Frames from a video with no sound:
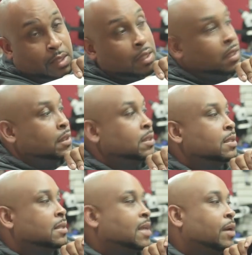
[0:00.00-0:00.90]
And this is
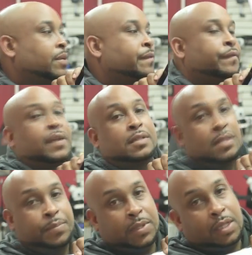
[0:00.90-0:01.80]
how we fix this
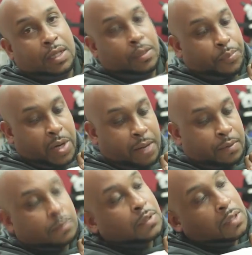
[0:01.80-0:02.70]
particular problem.
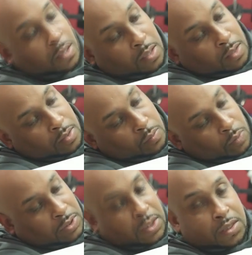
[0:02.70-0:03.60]
What
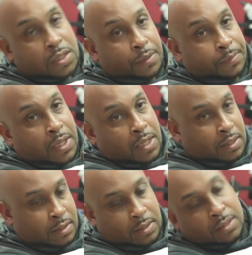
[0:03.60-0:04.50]
this chip
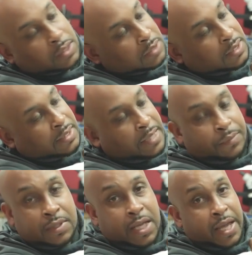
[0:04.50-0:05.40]
does, it disables
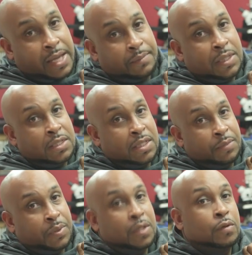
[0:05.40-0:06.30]
the AMD
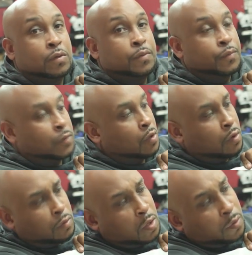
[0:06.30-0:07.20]
GPU. No
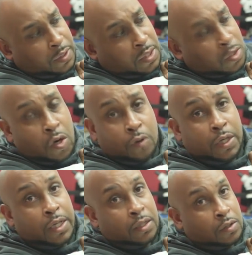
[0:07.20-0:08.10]
going in
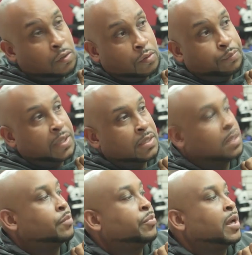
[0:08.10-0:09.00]
coding, no busting your
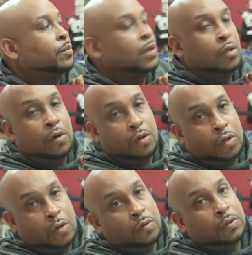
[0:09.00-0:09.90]
brain with long
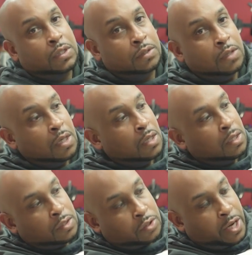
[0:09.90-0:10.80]
code and
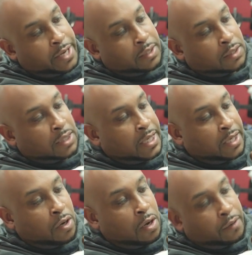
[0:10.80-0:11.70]
trying to get it
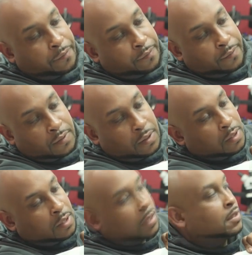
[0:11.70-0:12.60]
off.
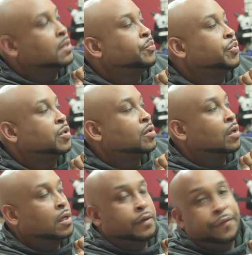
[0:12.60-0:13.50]
A simple solder
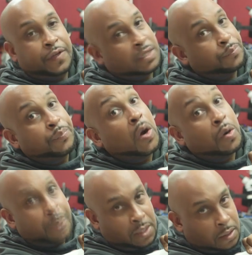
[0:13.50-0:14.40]
will fix it
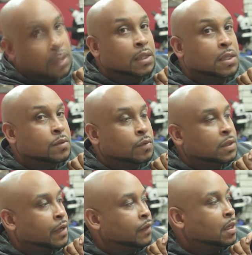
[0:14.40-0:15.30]
permanently. This will
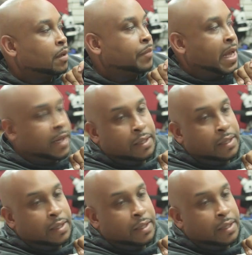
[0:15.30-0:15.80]
never come back.